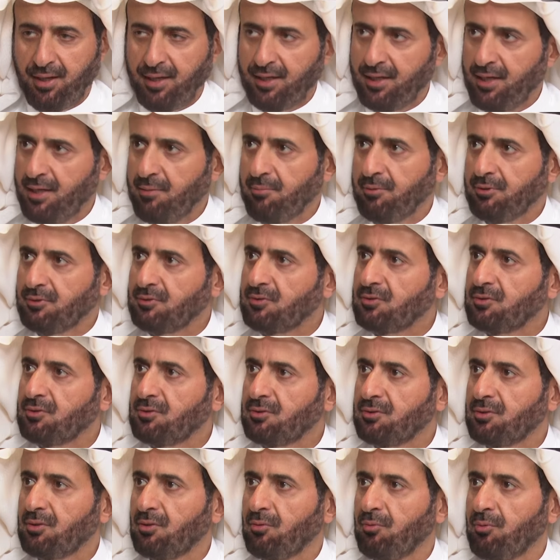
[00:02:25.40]

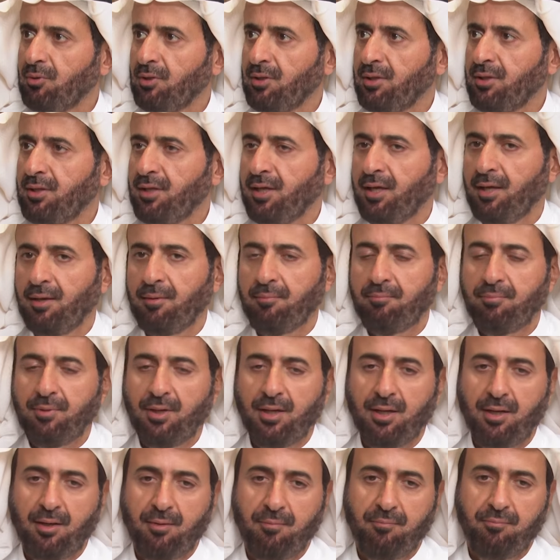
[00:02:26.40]
agreements with
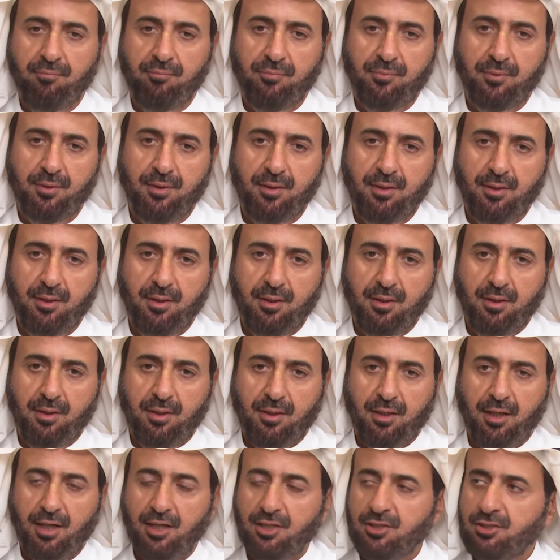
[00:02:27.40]
the
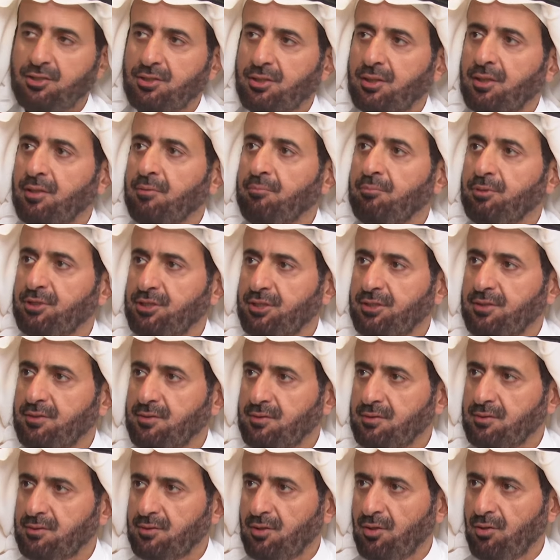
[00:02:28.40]
Hajj
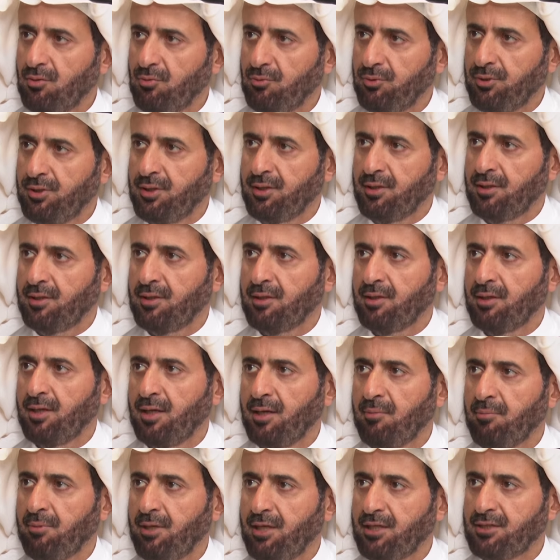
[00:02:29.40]
missions, including
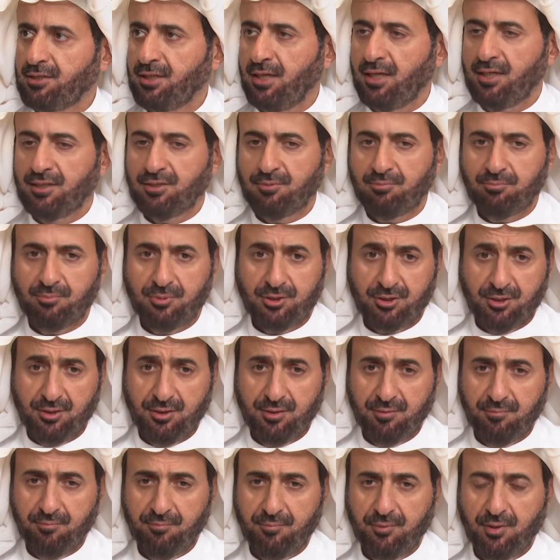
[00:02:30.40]
the Malaysian Hajj
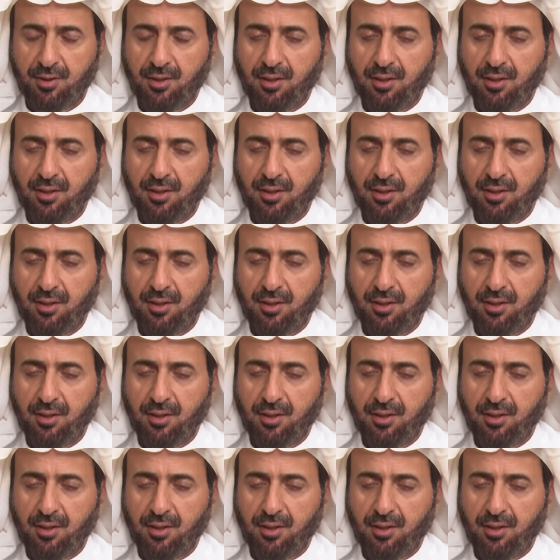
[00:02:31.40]
mission,